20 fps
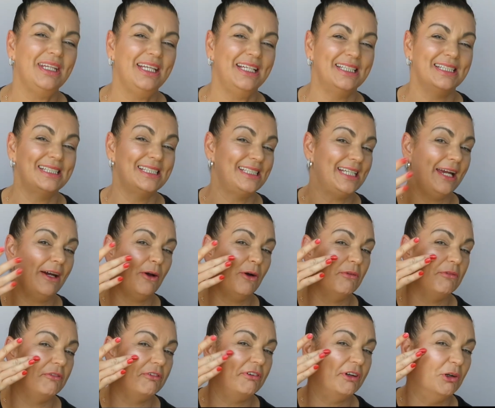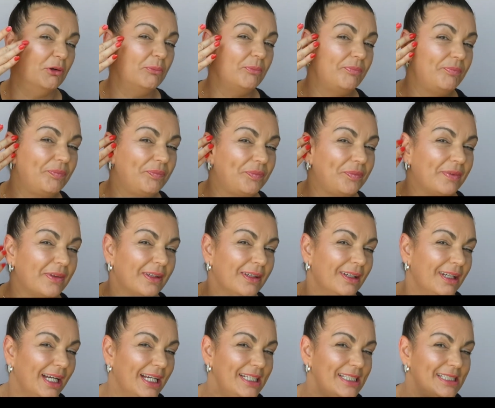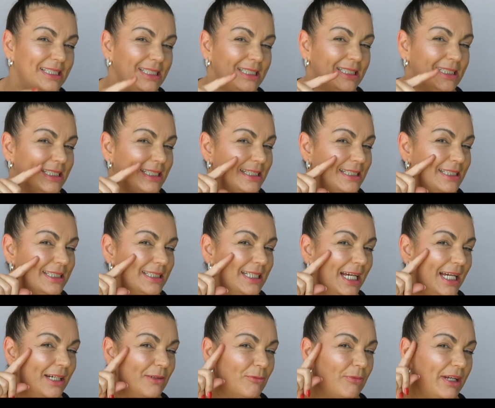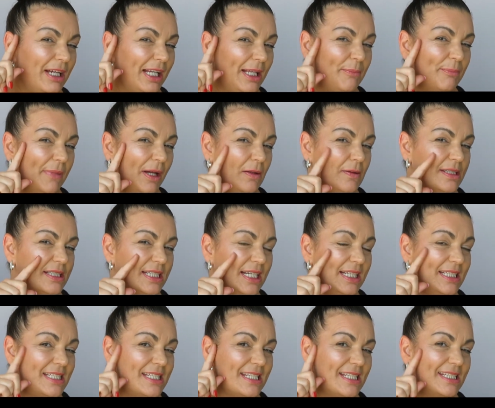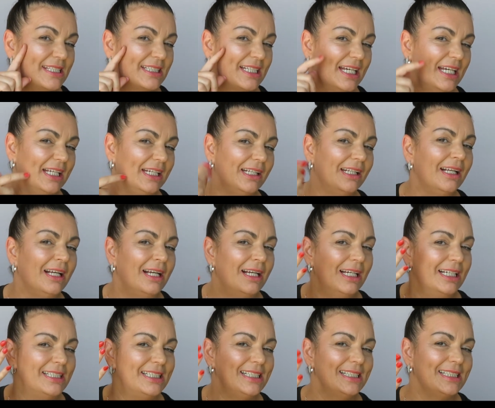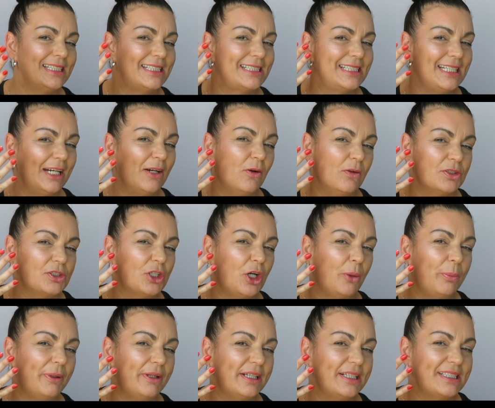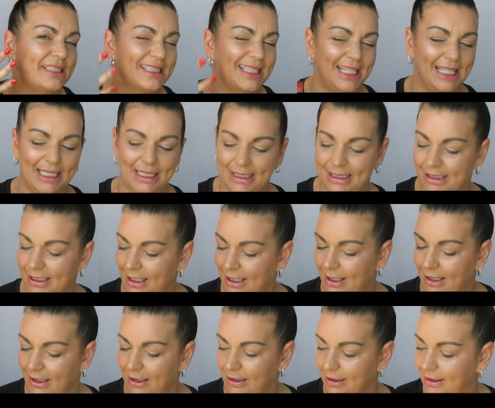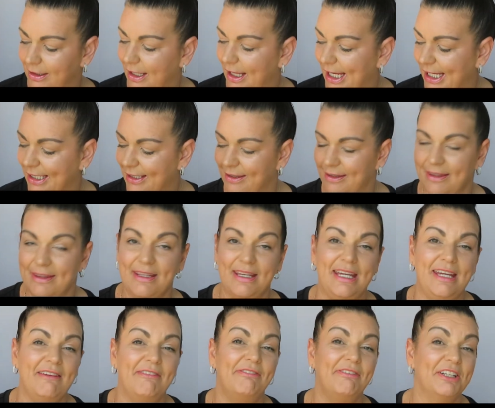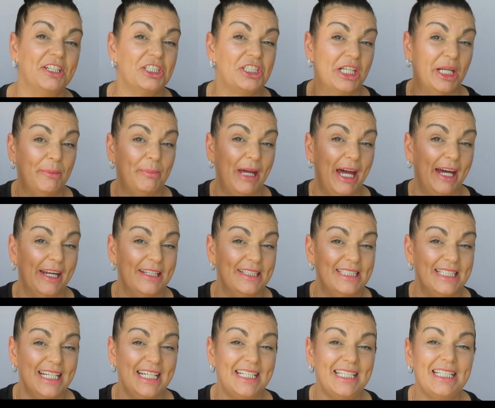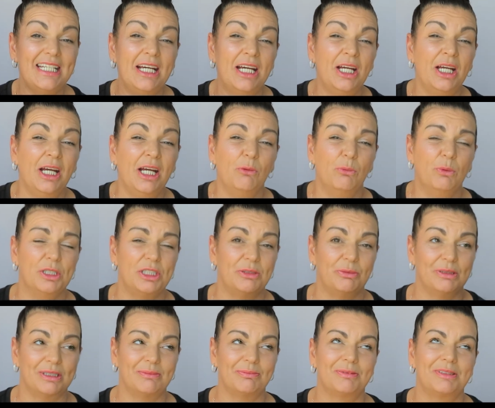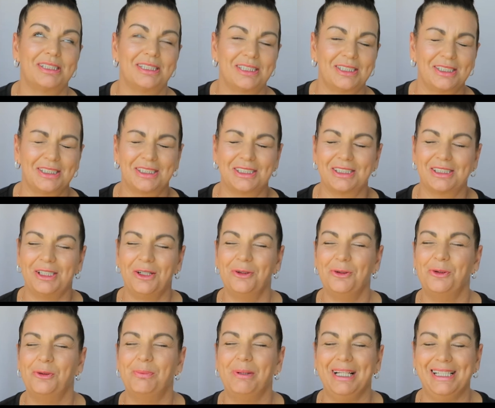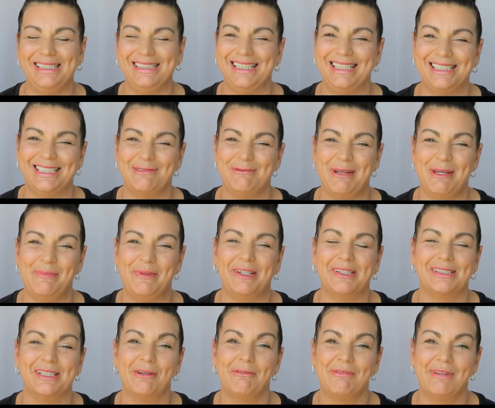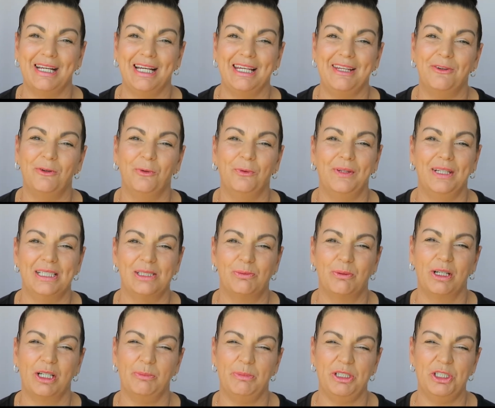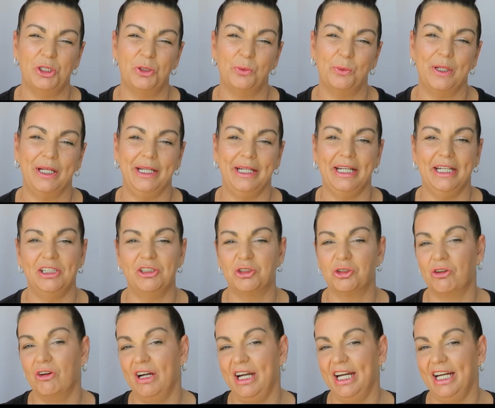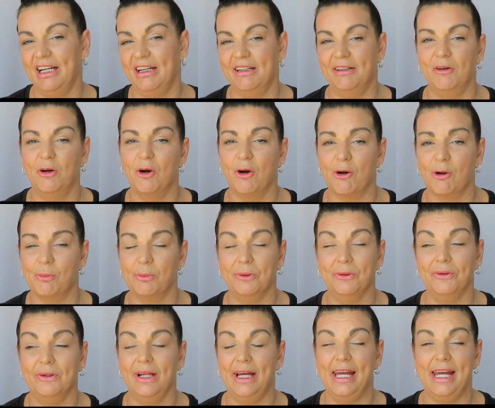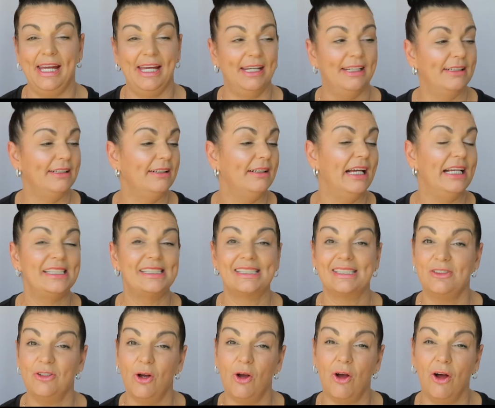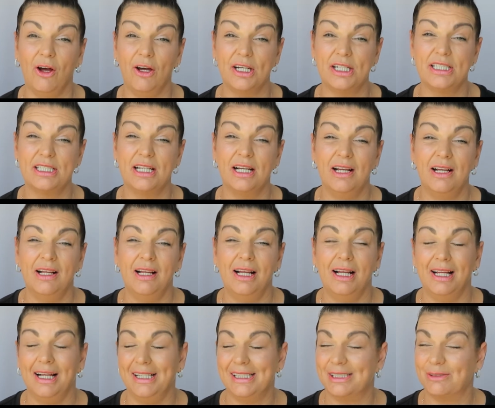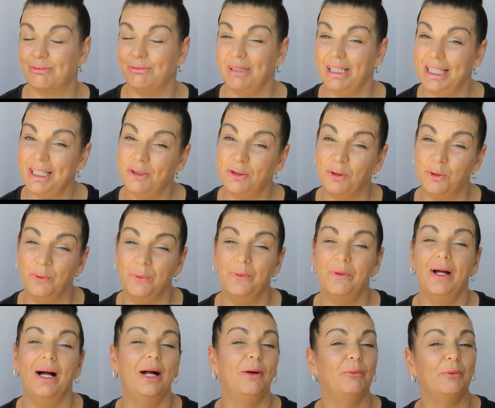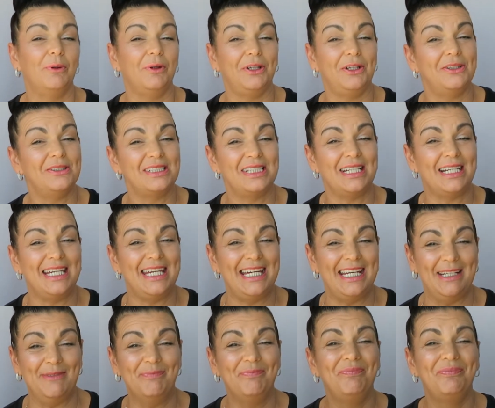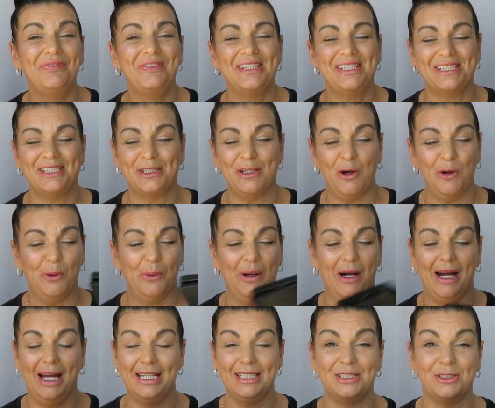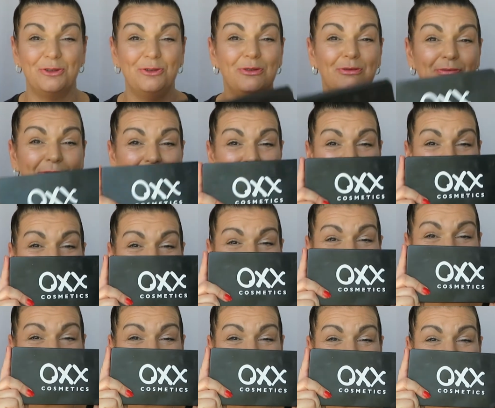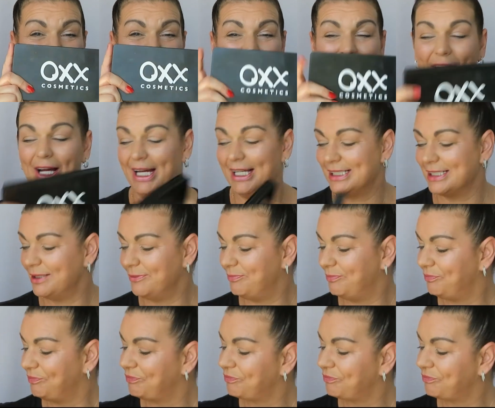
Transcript: You can see it on film. It really melts into the skin. It didn't sit on top of the skin like the finishing powder did, which was so pleasing to me because I really thought these were going to be chalky and drying and horrible. And it's not. It's really cool. I will use it again. So I do recommend this product.